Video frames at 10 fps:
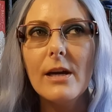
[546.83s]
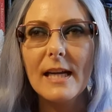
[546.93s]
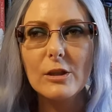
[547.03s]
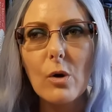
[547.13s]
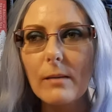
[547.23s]

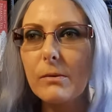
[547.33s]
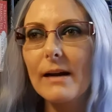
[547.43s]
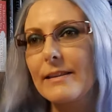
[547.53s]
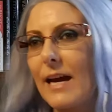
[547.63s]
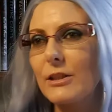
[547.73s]

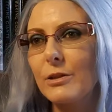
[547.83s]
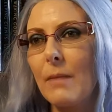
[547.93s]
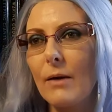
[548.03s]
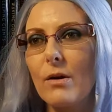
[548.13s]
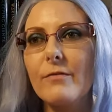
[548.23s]
incorporate that into
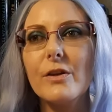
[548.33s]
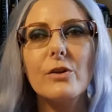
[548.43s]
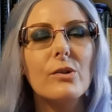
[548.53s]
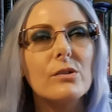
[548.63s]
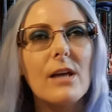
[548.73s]
my
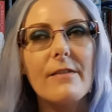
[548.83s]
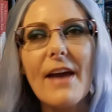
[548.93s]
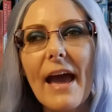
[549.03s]
reviews of,